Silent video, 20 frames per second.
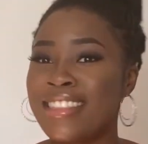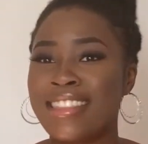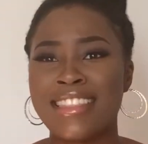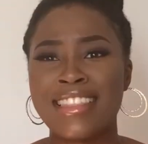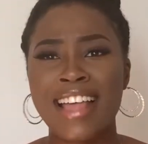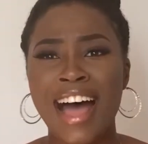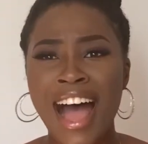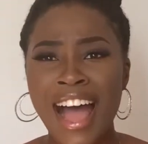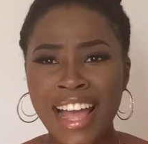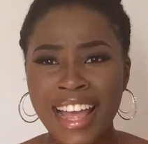
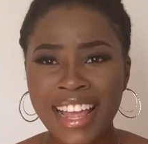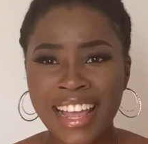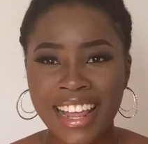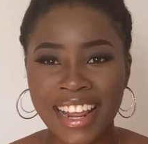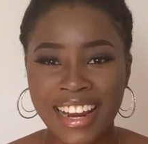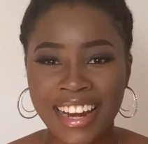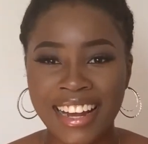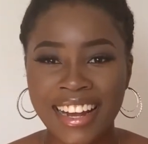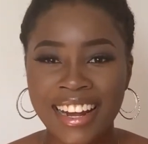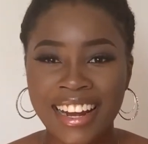
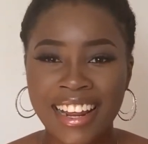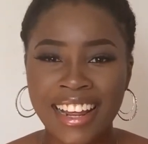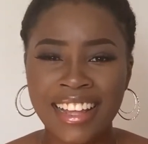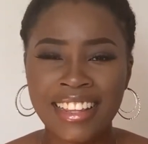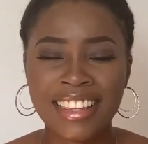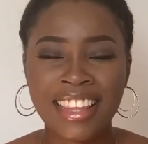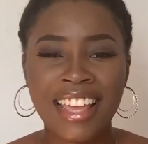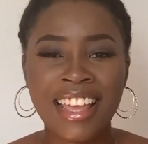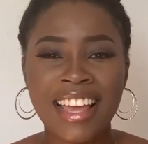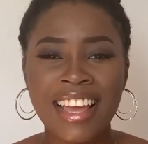Nice.
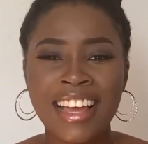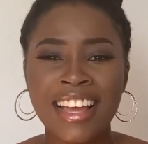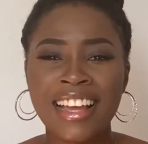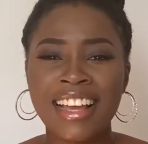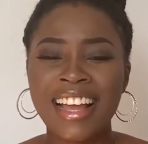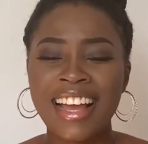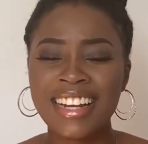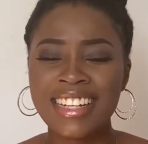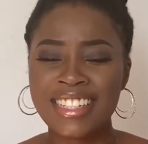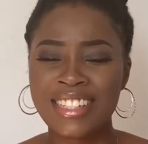
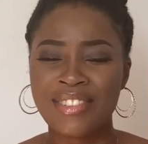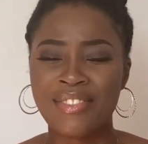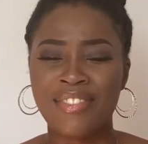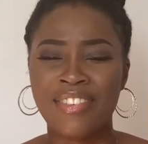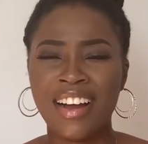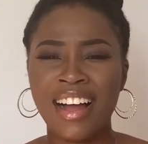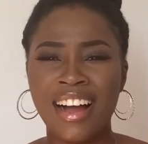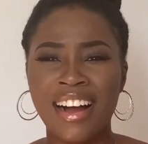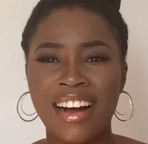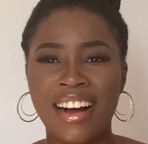
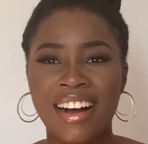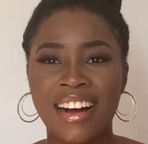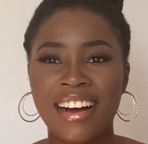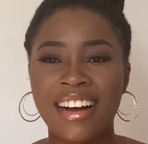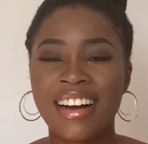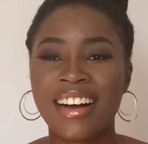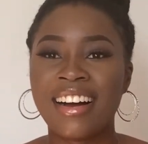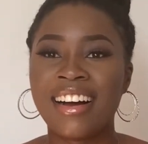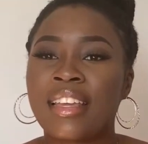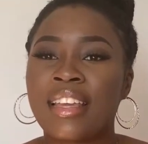Gar
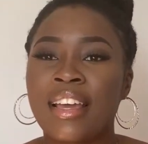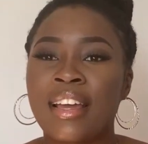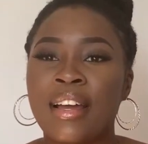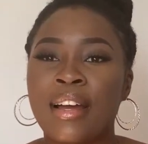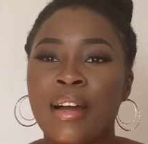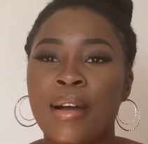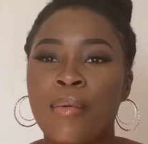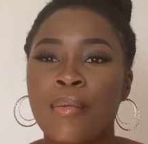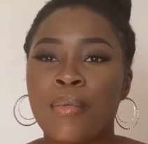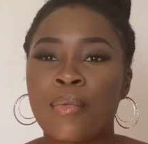
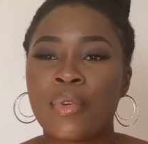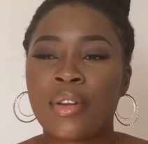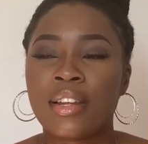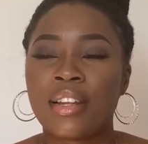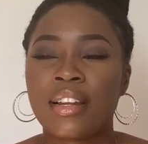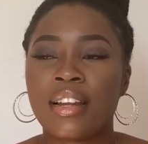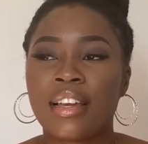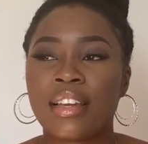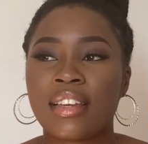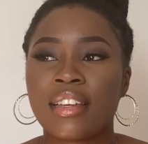Yeah, I'm
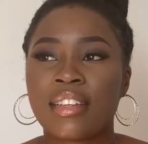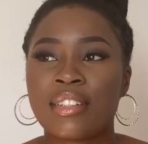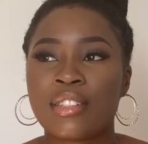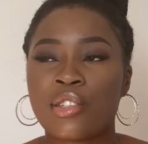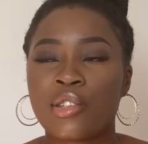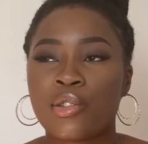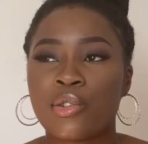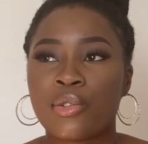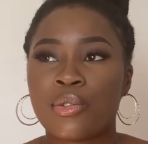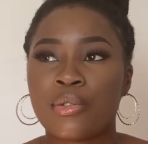really like
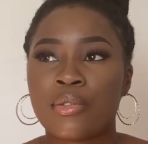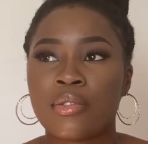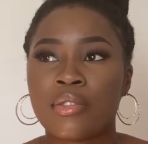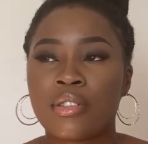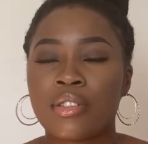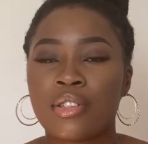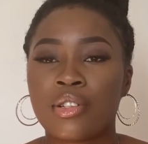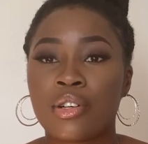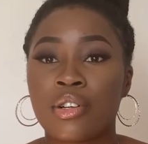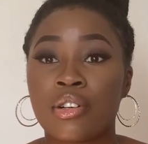into
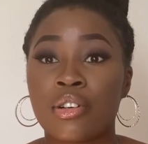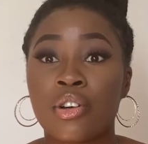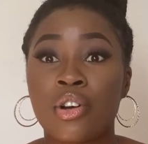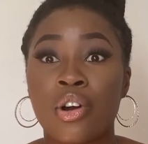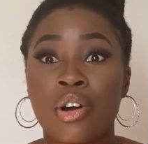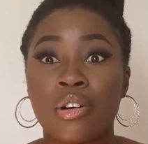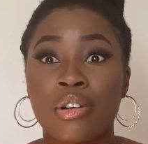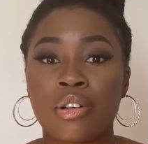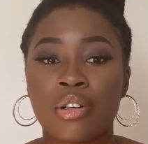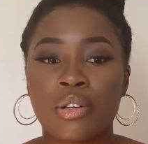
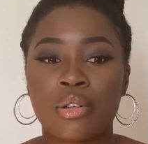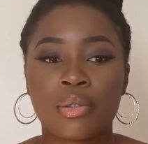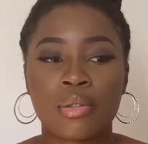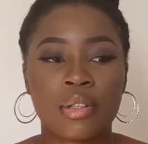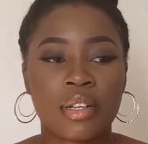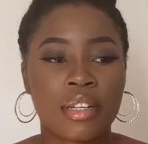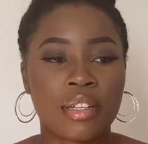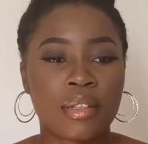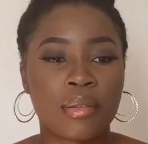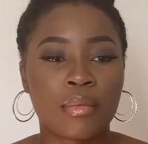Congo
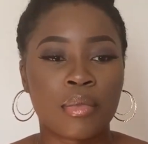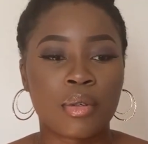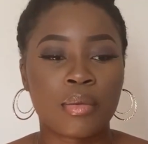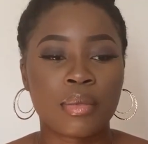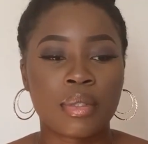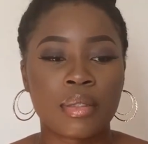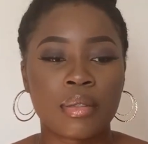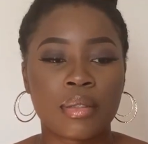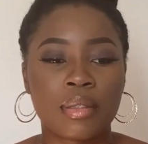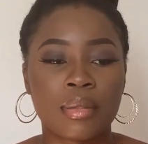at the
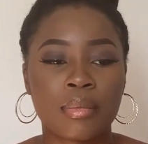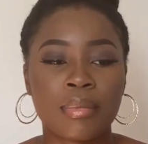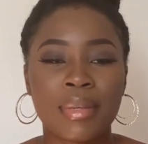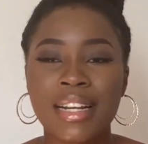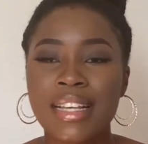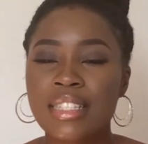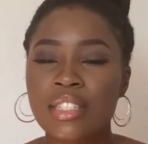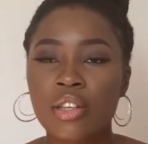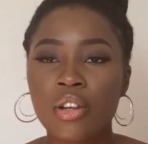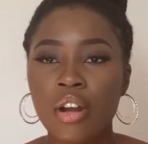moment.
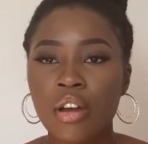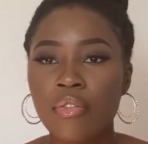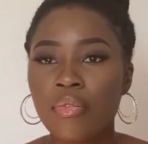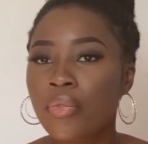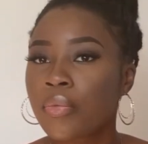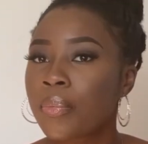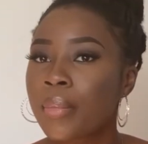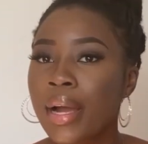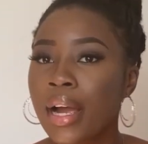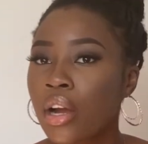But I still
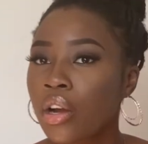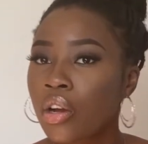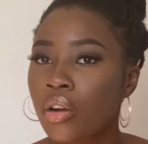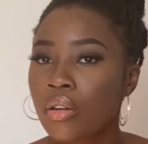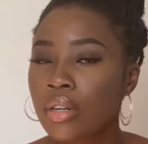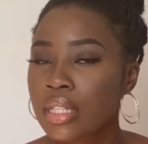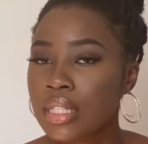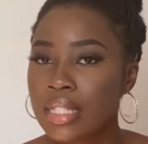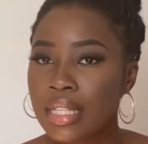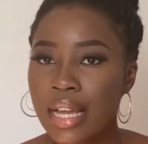love my
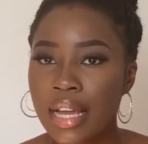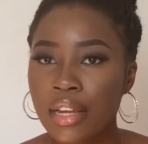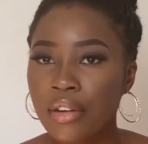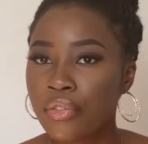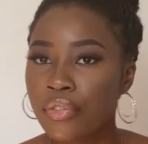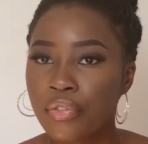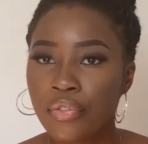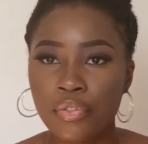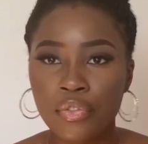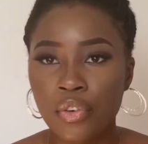goal
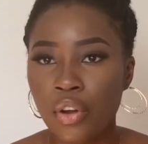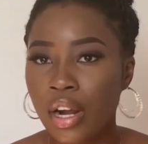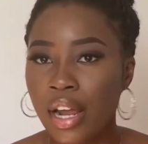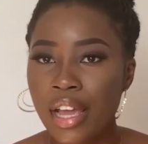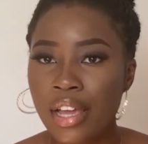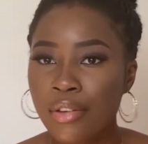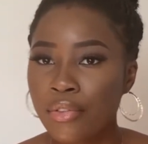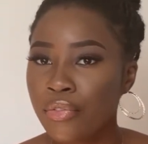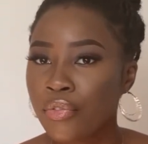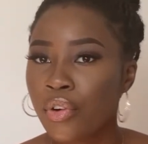inside for
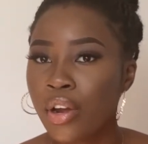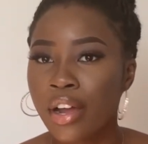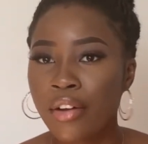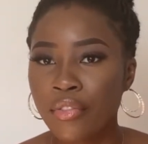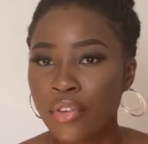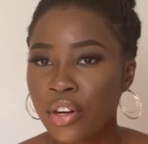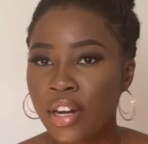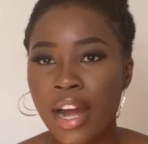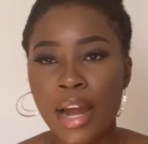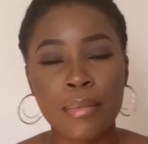life,
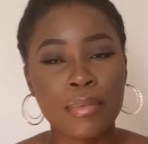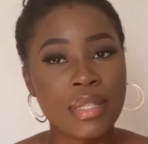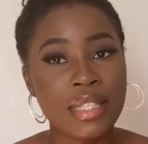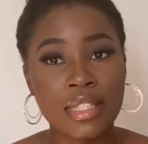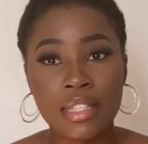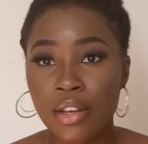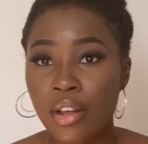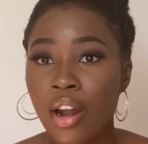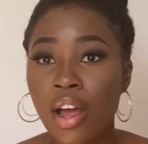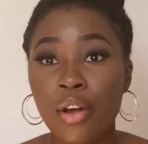forever. I'm
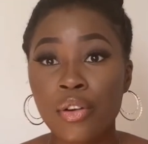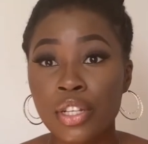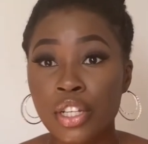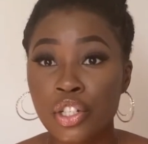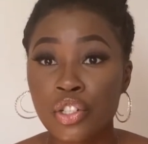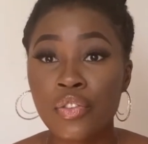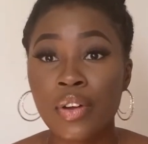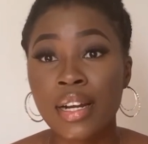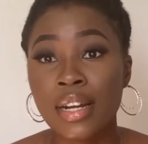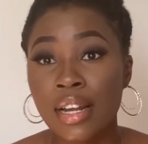still out
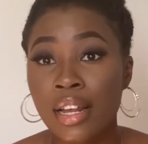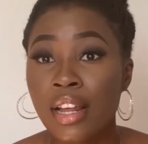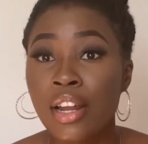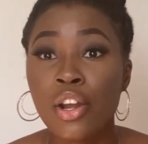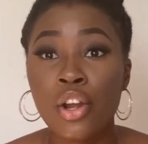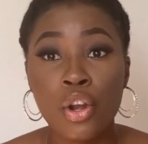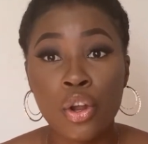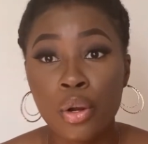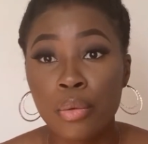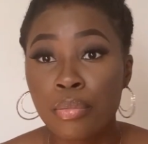here trying to
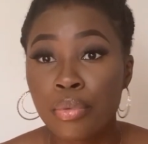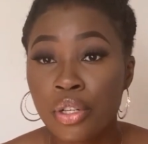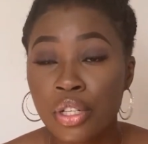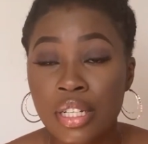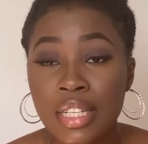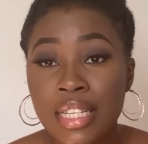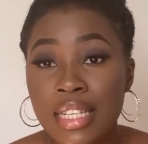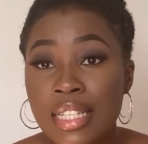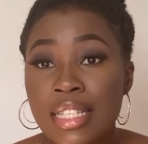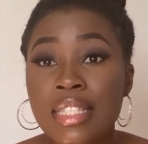learn
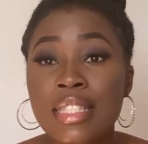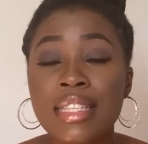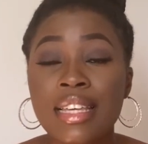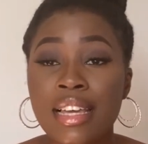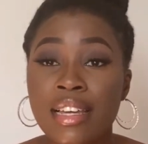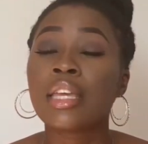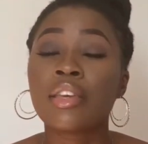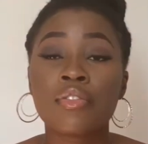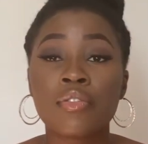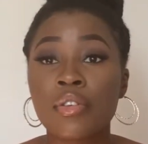Portuguese.
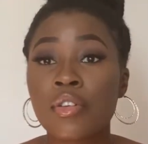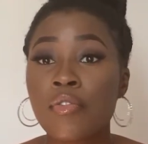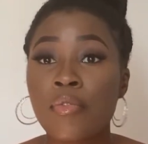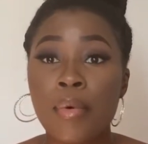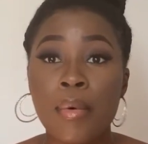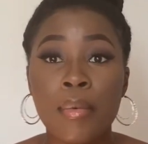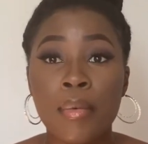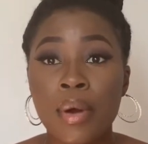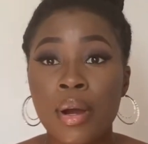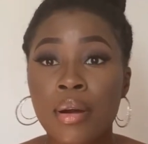Yeah, even if
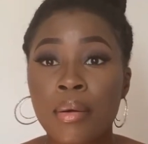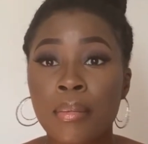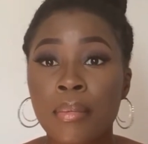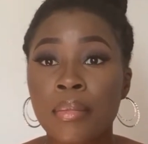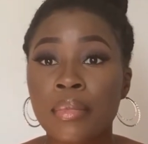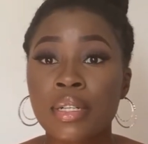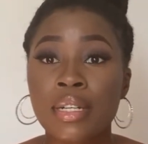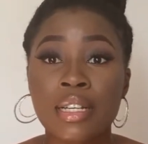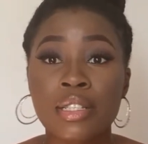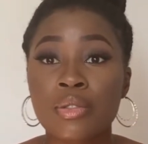my
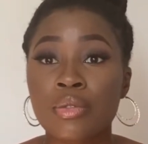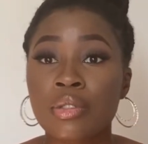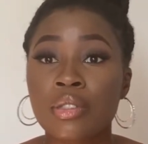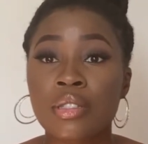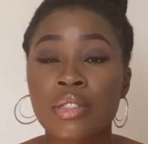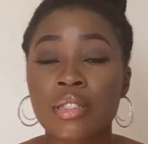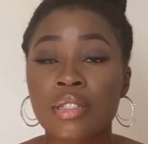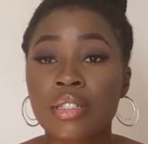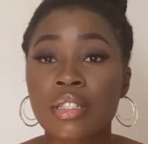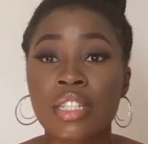mom
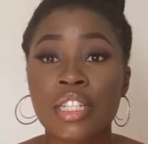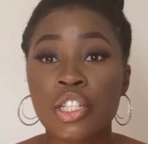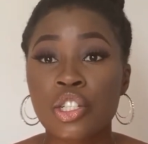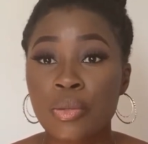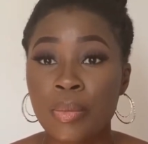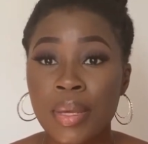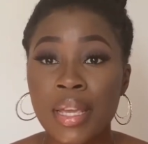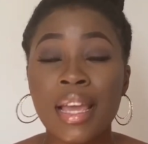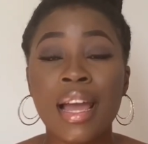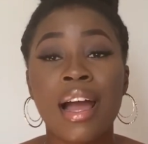doesn't
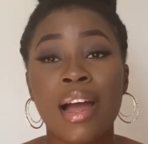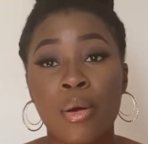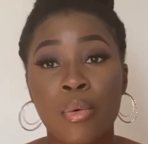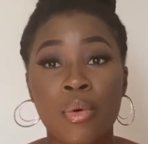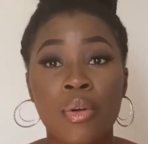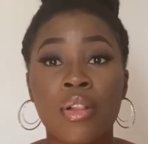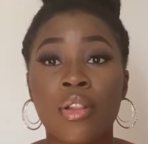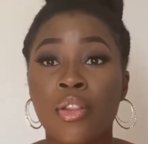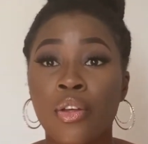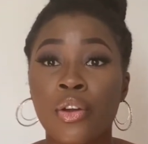teach me, I
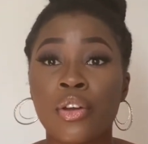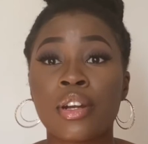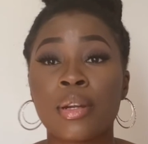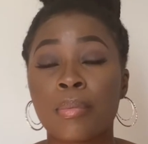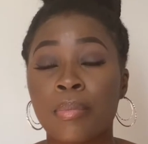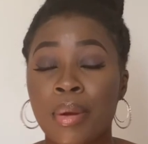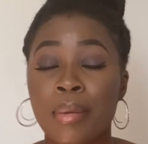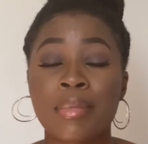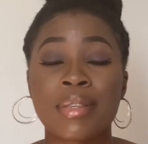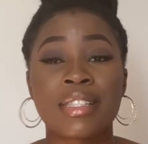will learn
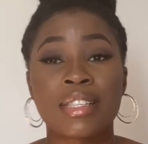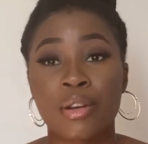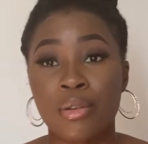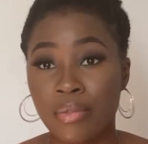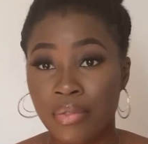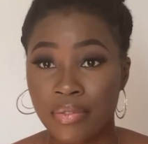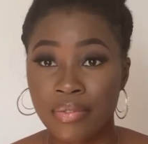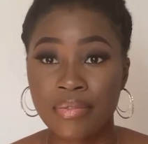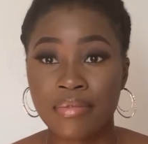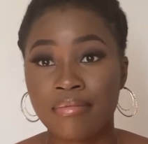it by myself.